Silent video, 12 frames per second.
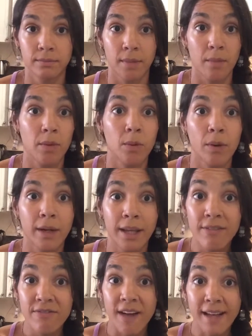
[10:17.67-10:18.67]
Maybe you want to
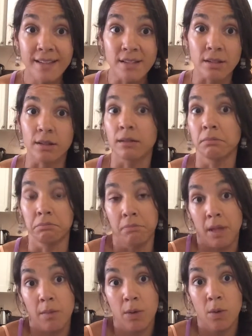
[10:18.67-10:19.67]
eat faster,
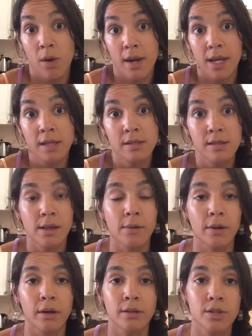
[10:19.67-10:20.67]
maybe you want to eat
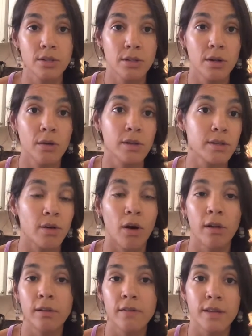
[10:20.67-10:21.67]
slower. Just notice
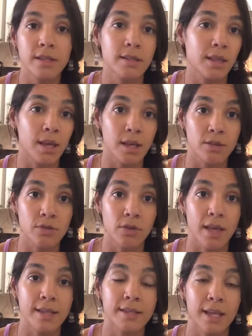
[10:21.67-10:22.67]
all of these things
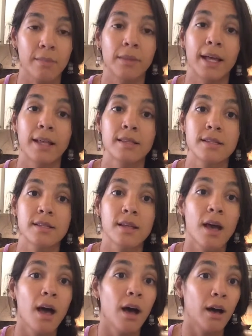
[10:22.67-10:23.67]
through that same lens
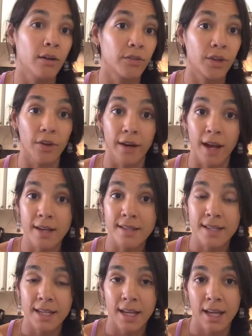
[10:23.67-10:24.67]
of
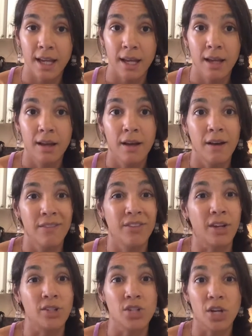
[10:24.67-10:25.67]
curiosity, of
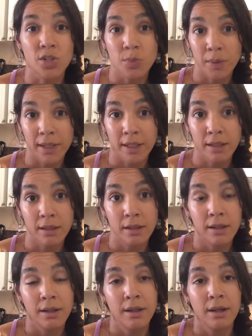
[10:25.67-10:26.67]
non-judgment,
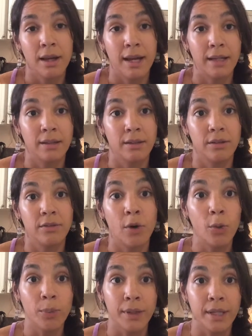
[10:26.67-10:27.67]
and of
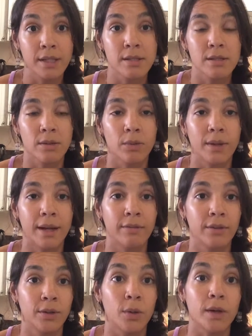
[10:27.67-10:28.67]
openness to
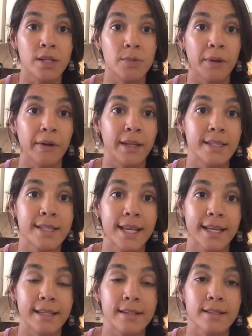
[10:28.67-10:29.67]
whatever your experience
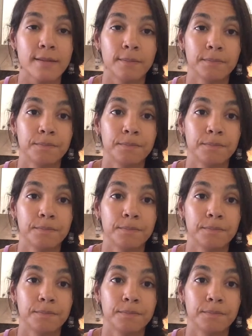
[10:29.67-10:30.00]
is.